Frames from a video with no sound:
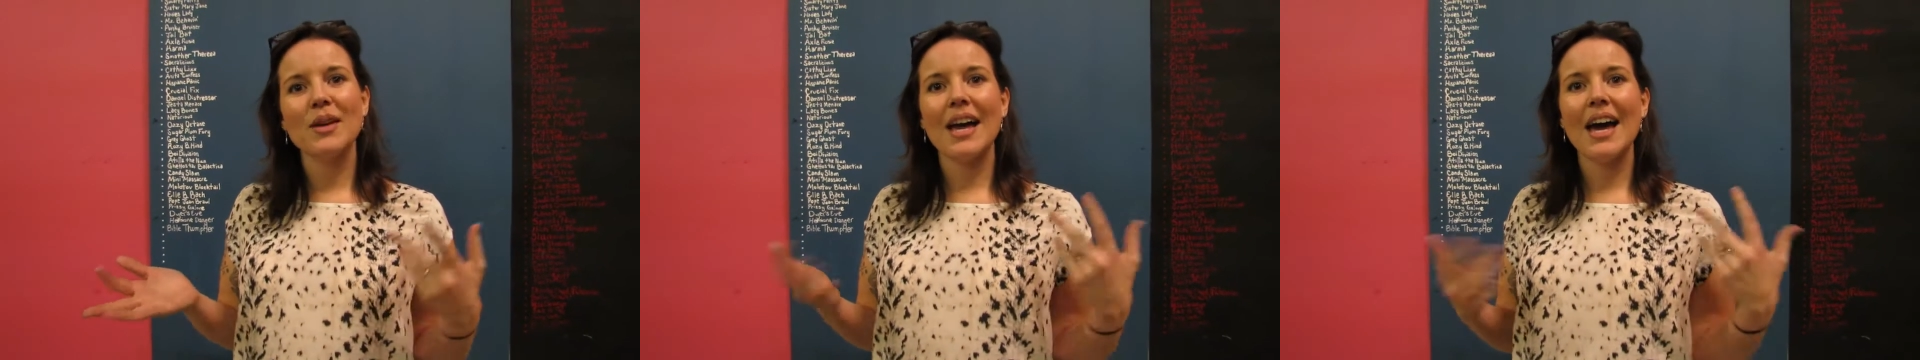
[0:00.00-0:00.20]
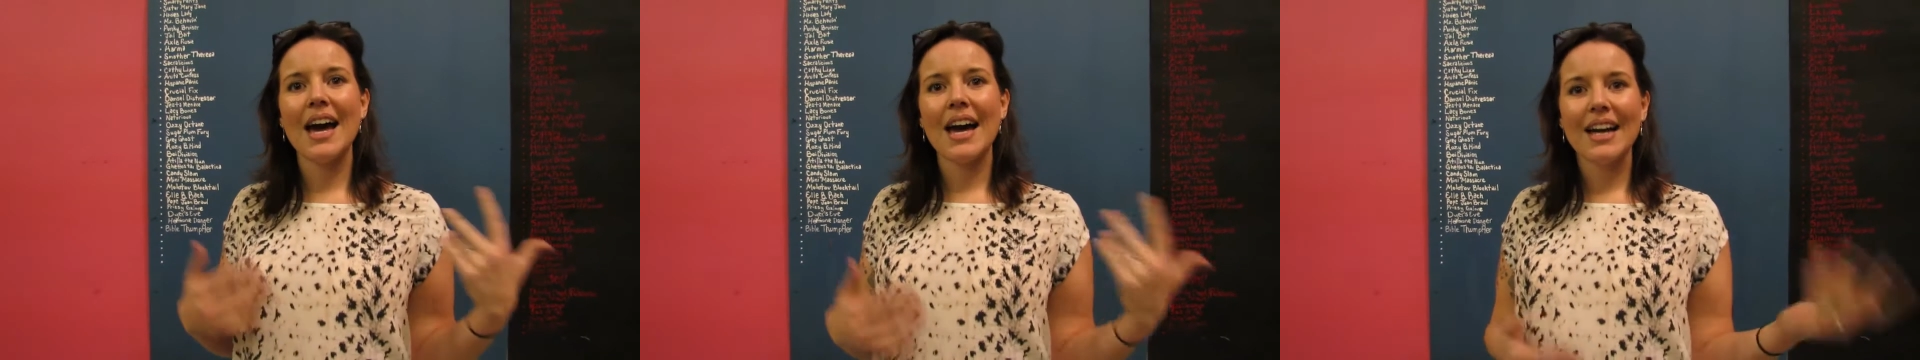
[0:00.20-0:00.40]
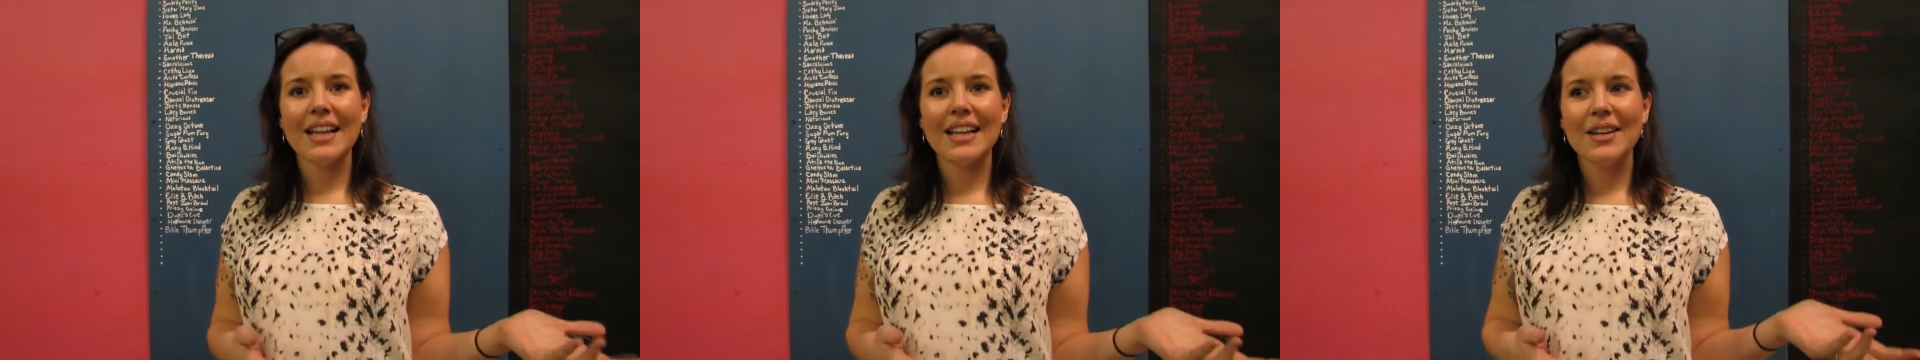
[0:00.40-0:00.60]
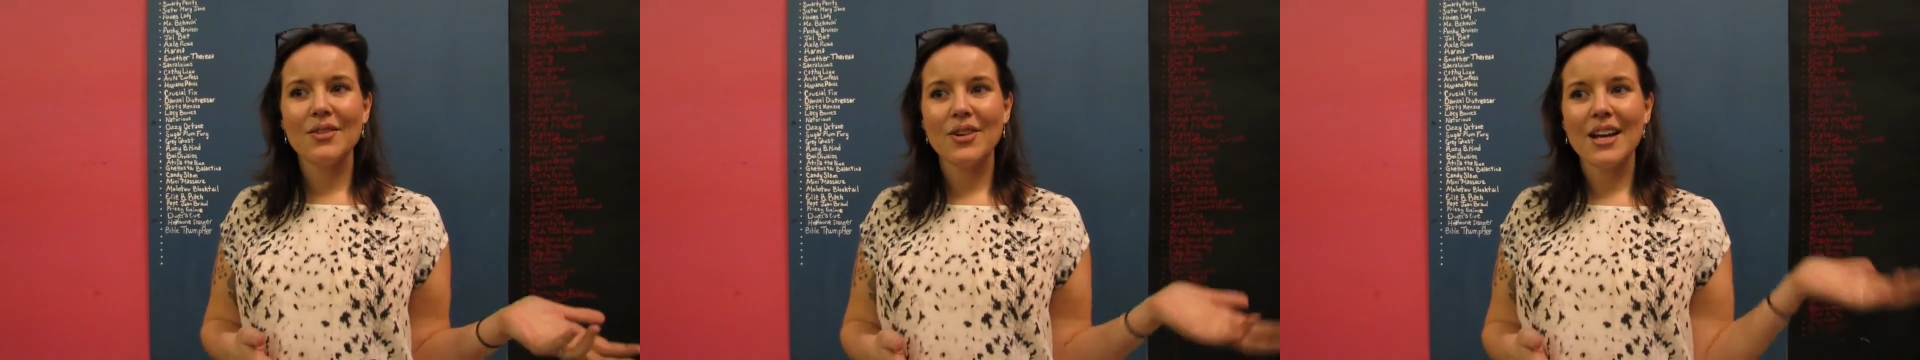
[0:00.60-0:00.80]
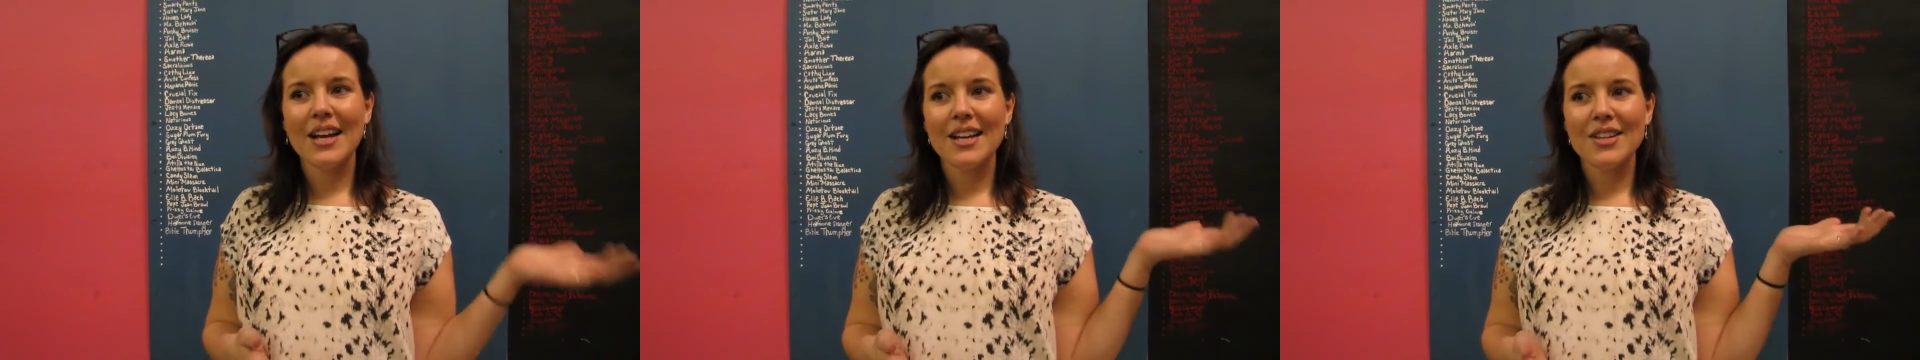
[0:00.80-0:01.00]
we act like
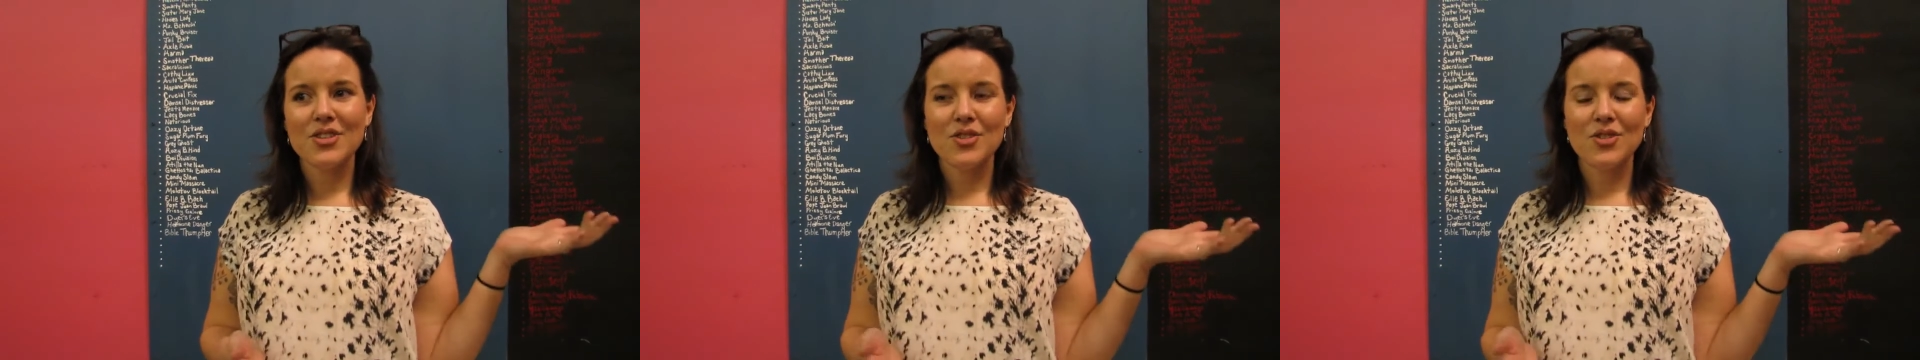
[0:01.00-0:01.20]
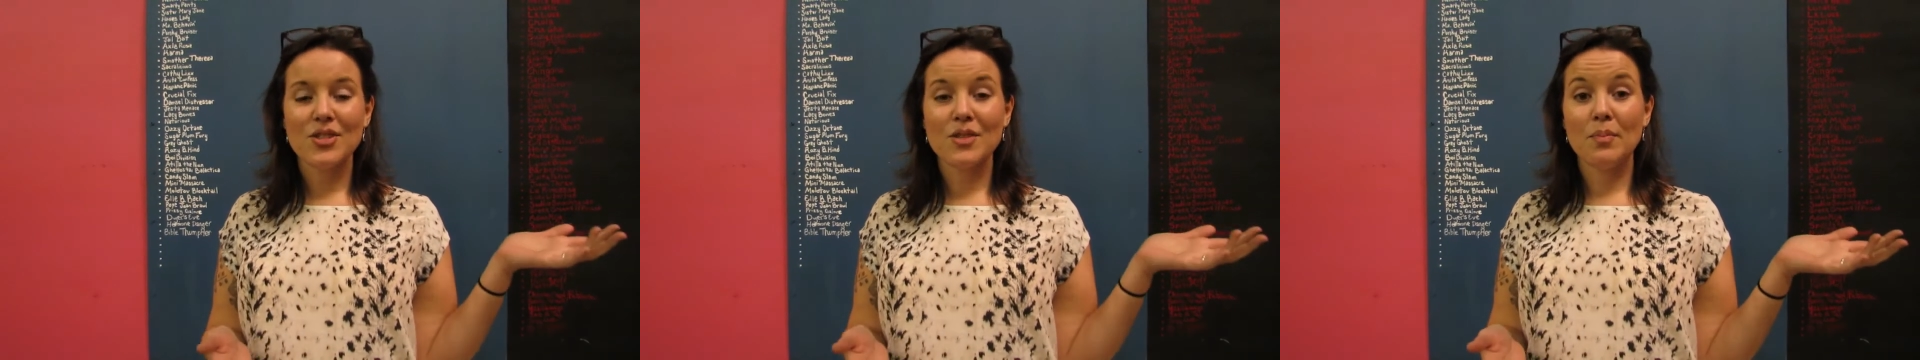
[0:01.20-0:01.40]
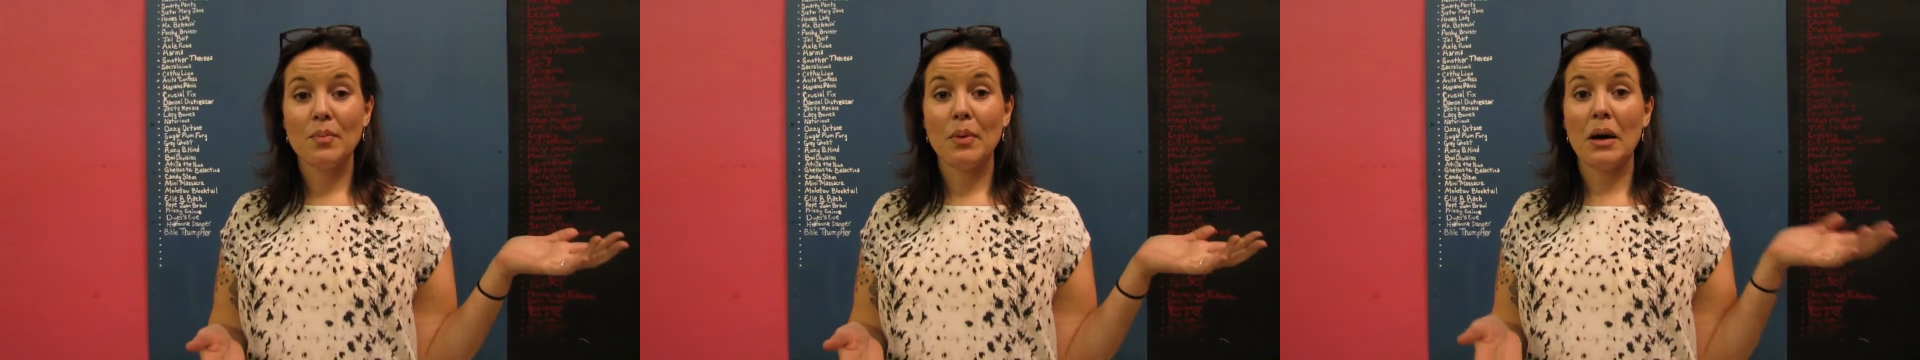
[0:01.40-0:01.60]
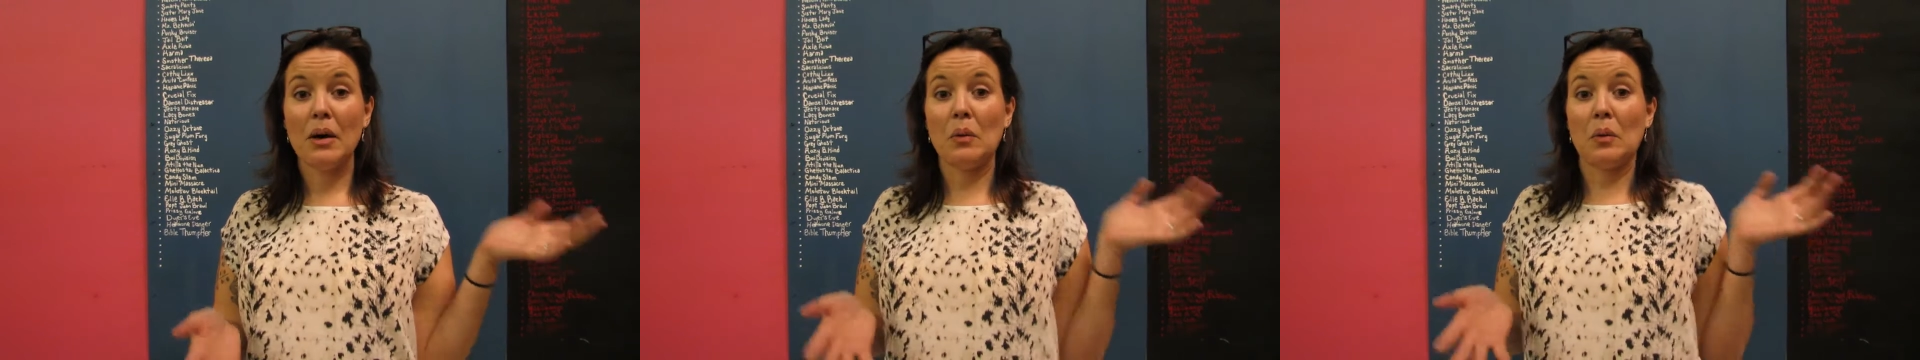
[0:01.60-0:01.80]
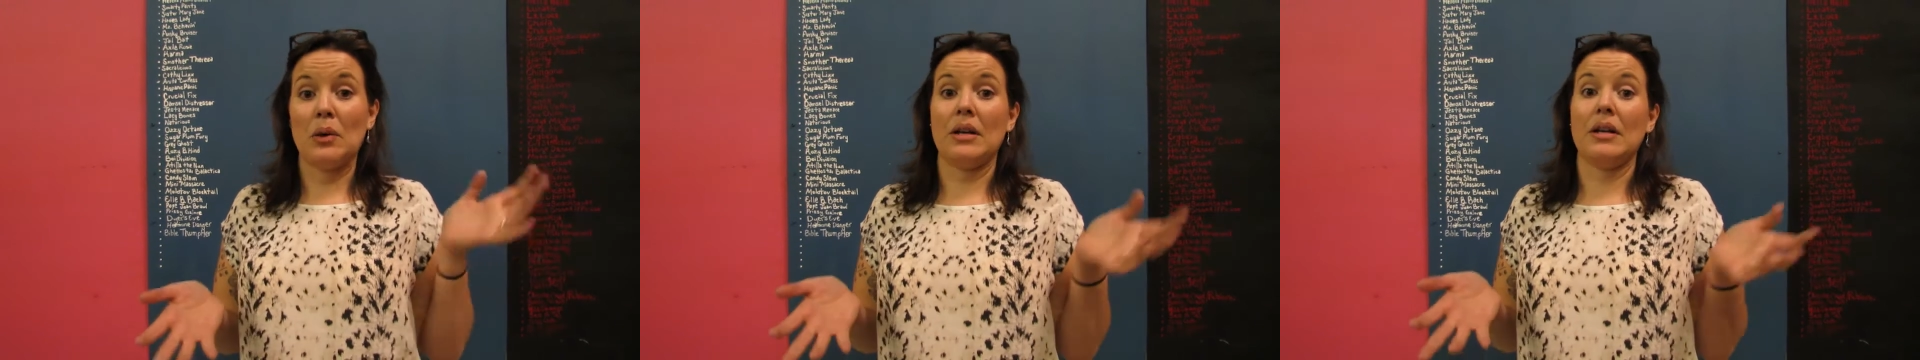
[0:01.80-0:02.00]
we're angels,
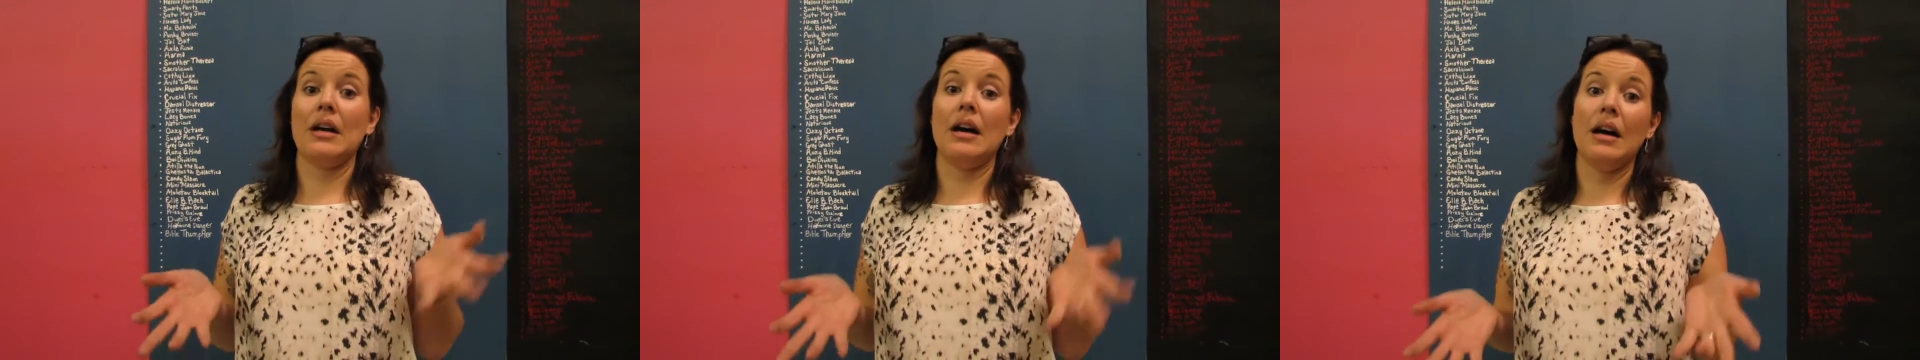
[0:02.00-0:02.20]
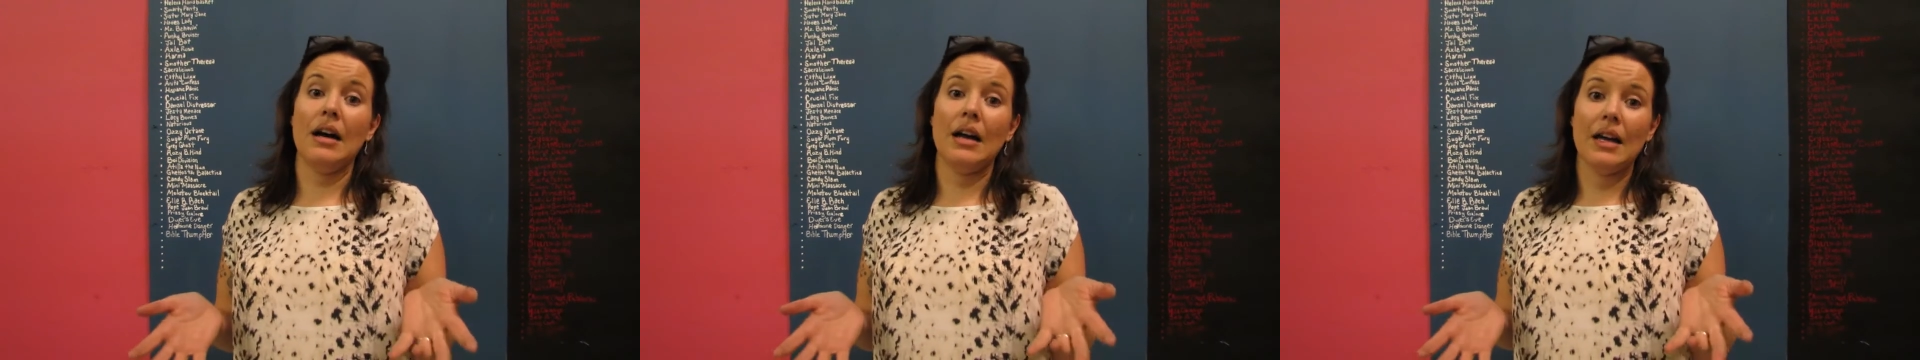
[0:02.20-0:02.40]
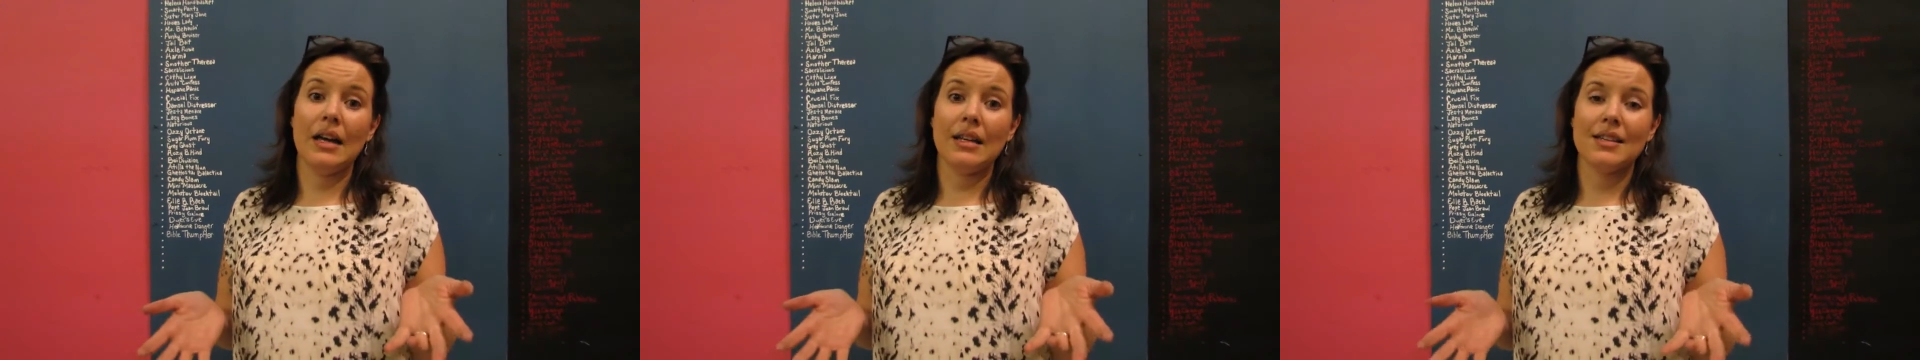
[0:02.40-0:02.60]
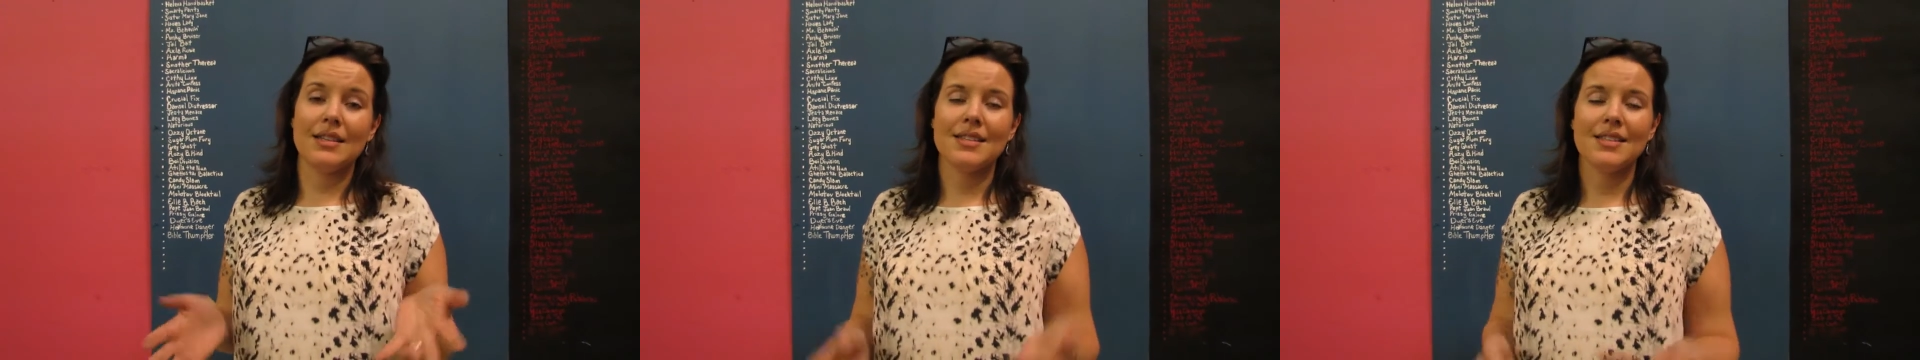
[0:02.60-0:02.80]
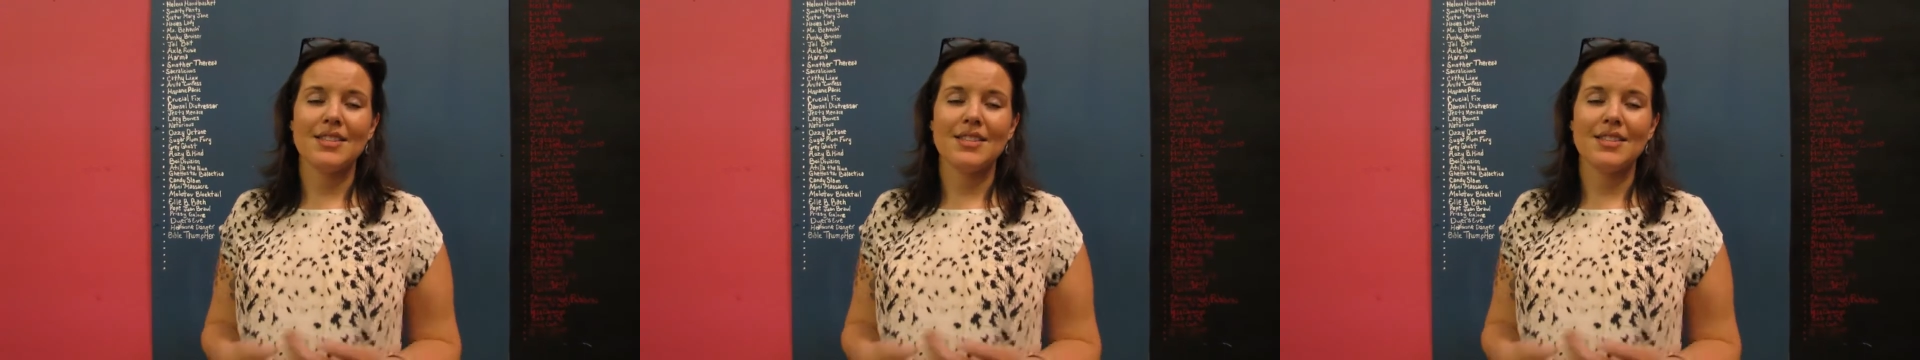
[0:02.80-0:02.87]
but we're not.